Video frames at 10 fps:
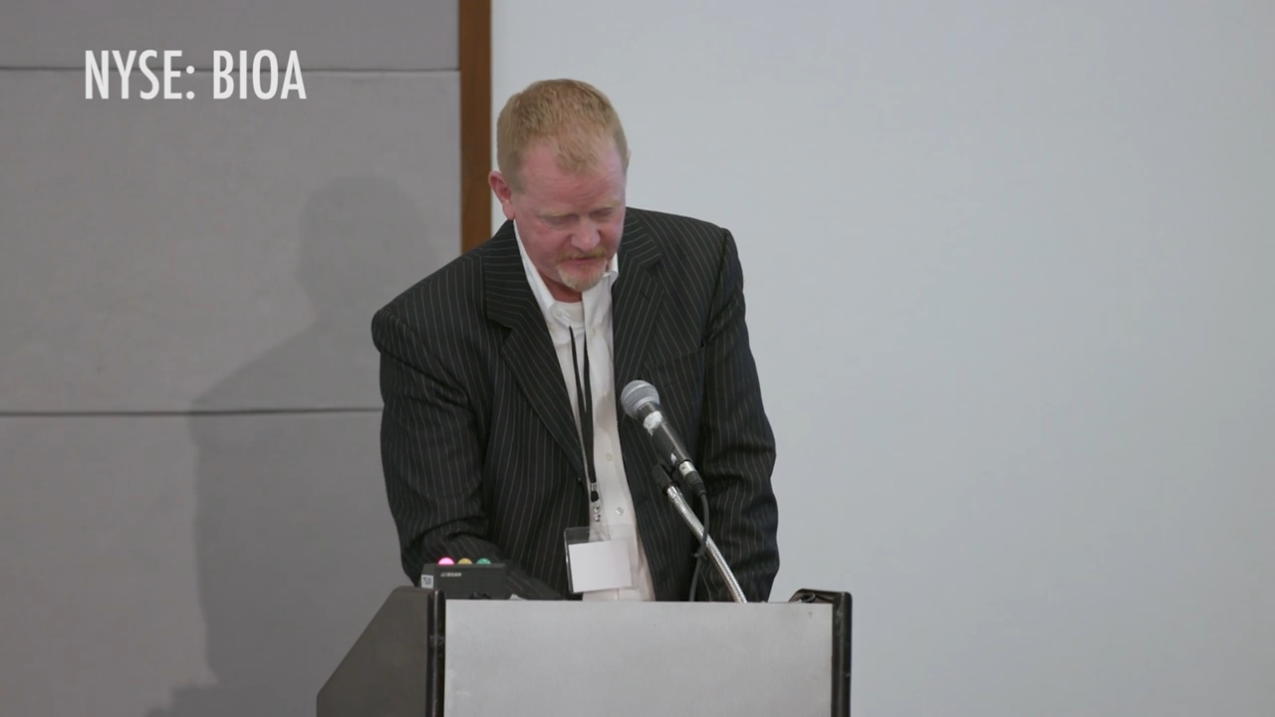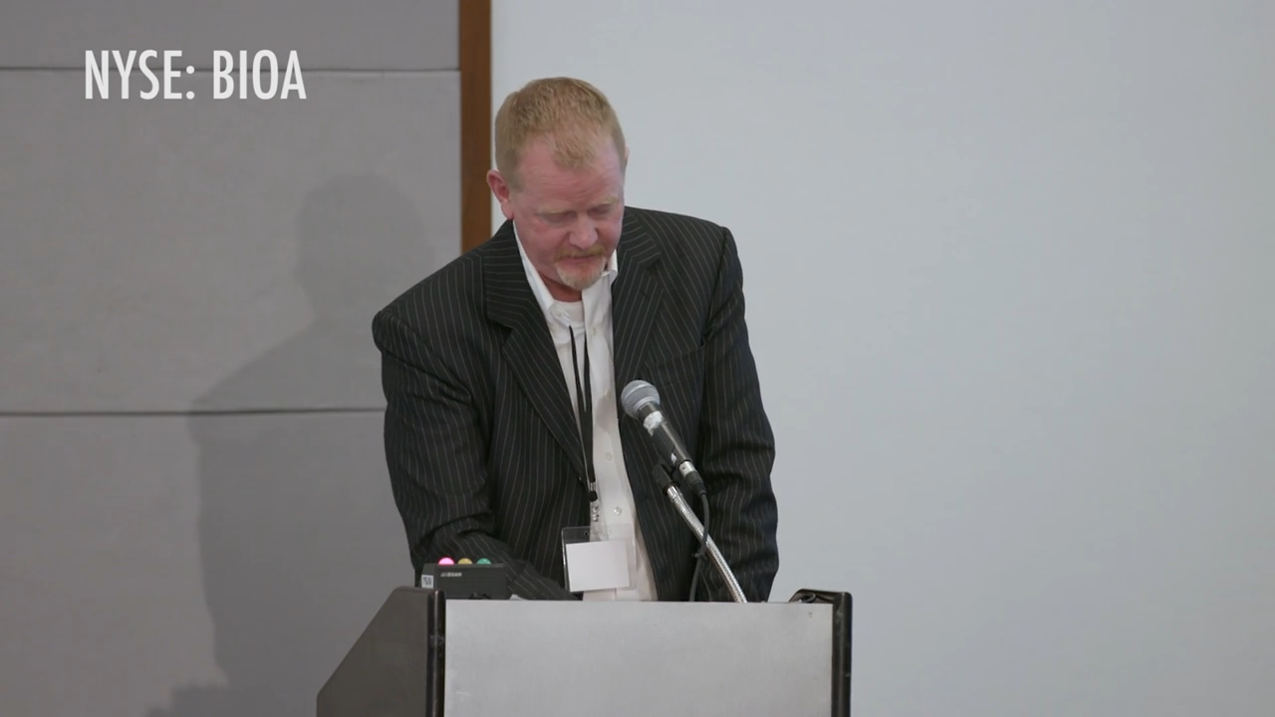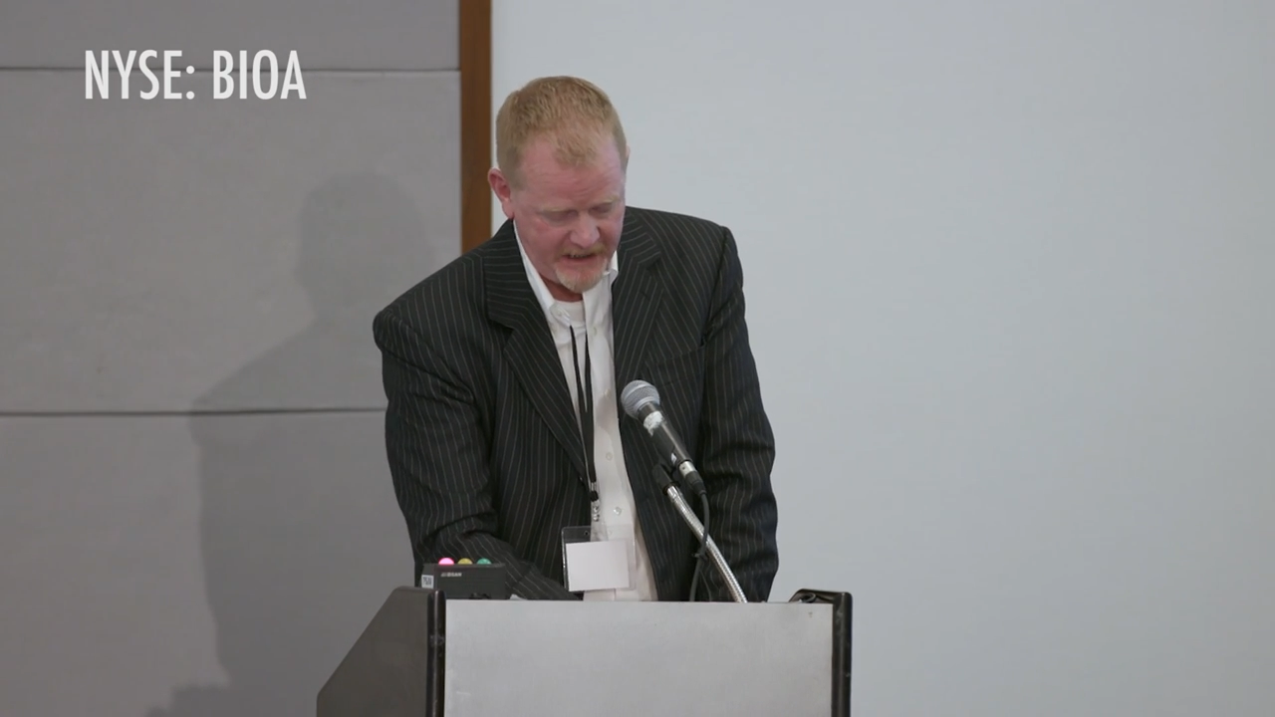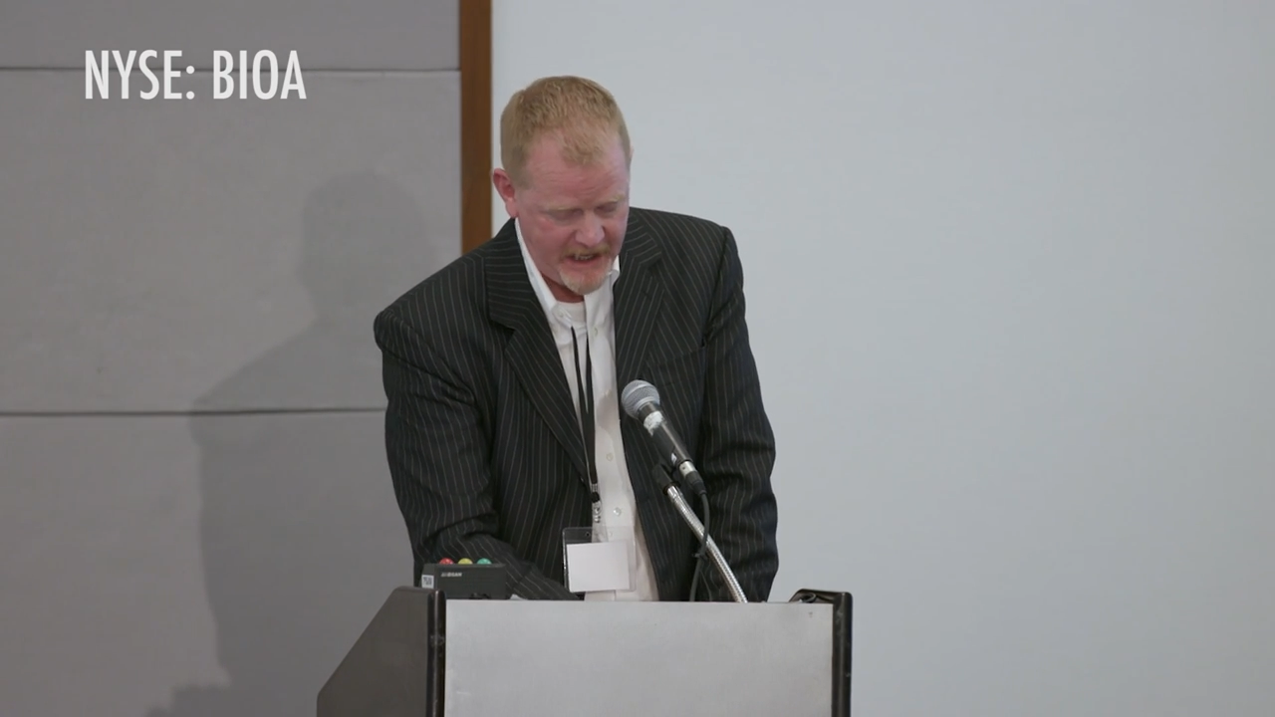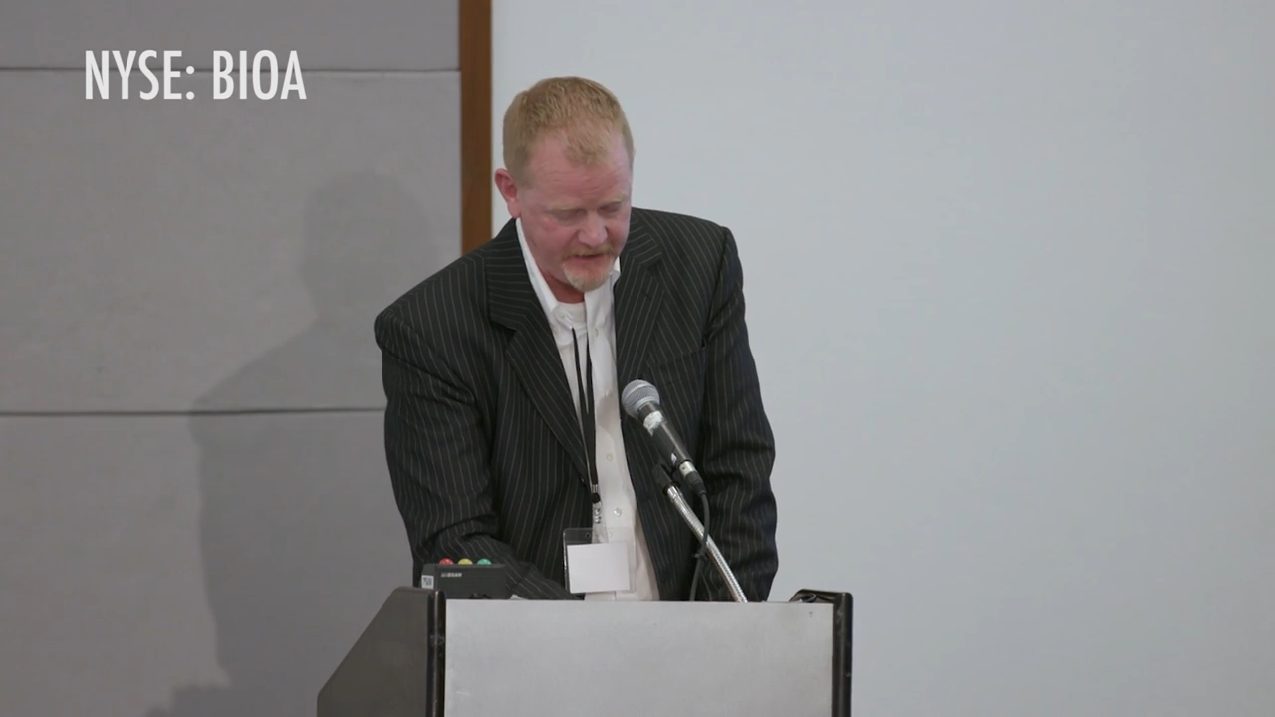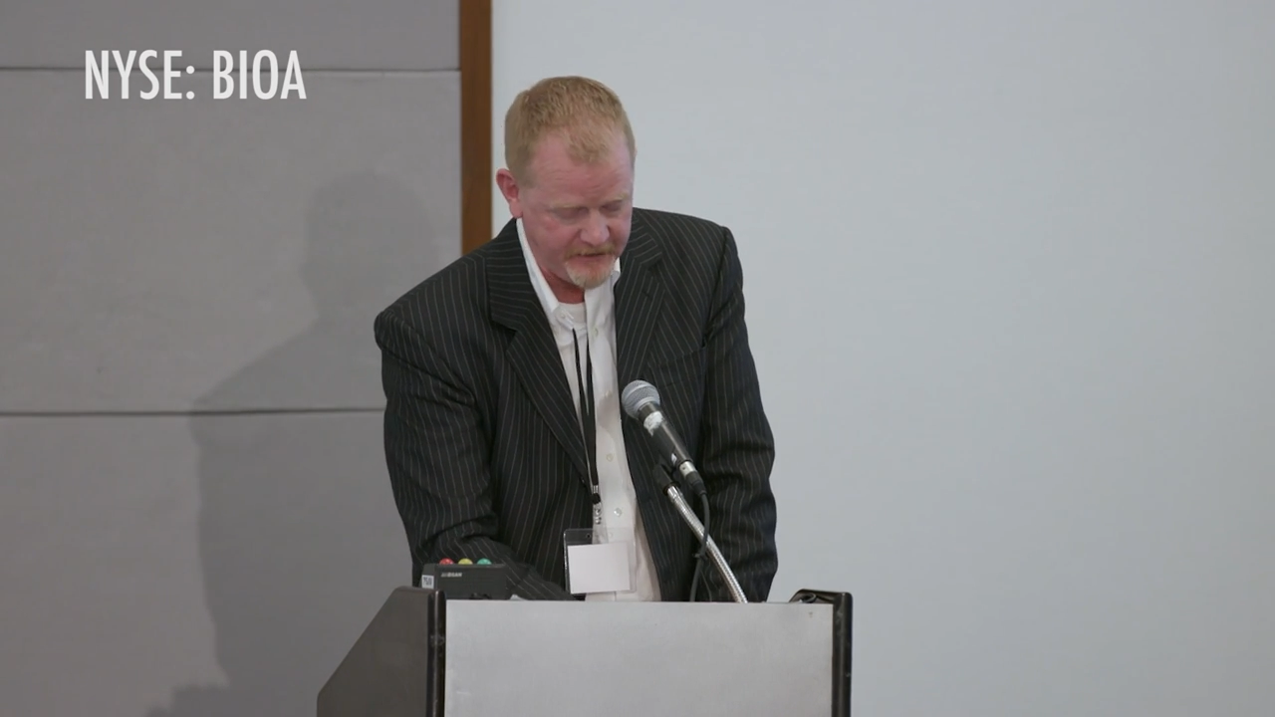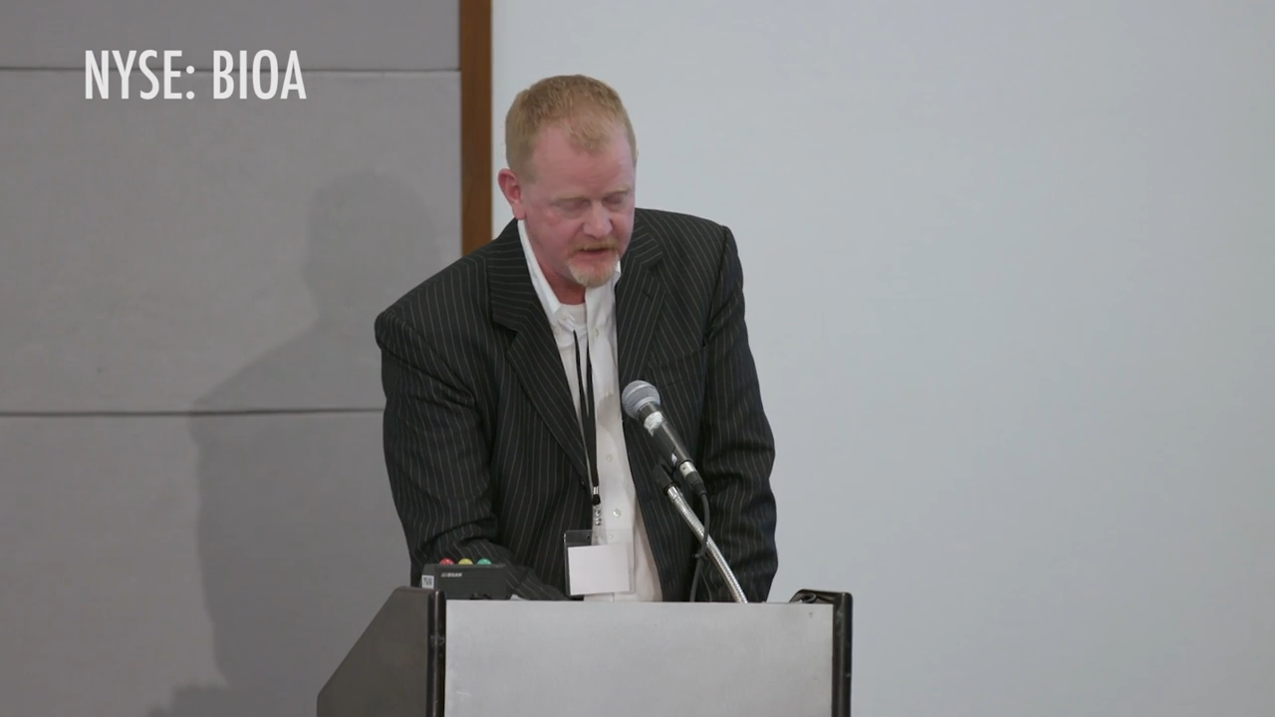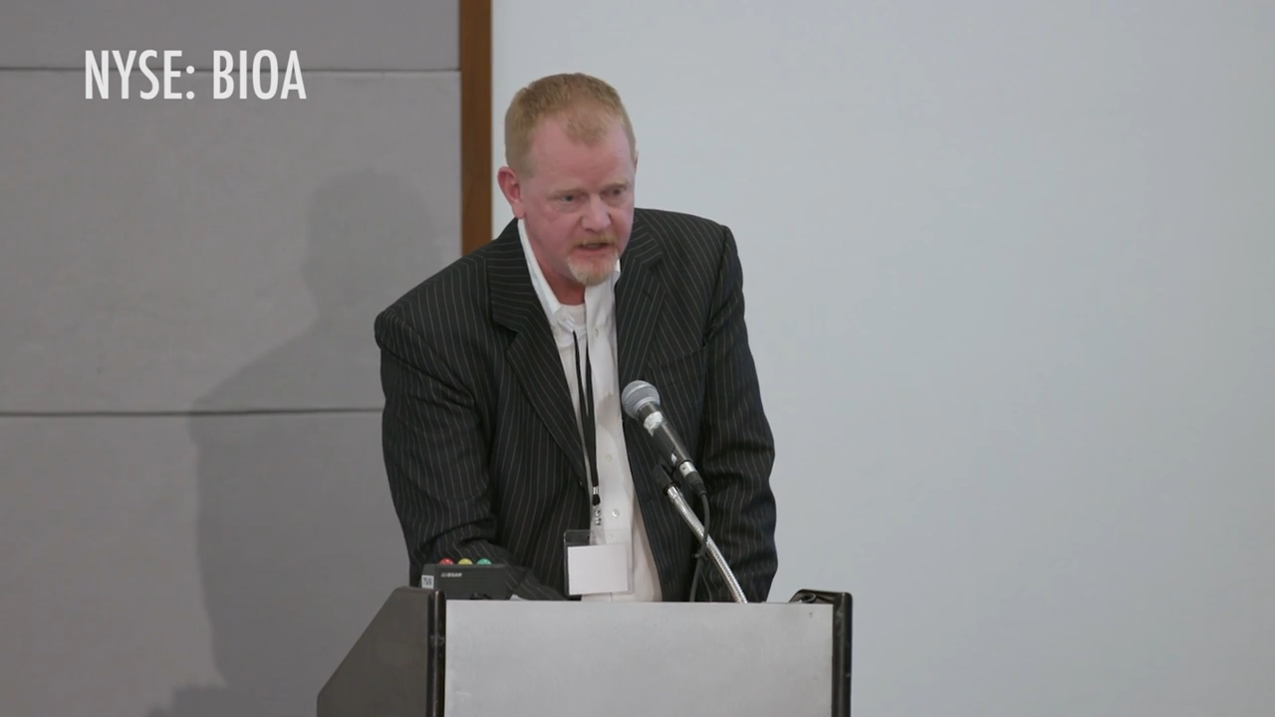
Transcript: there to be had.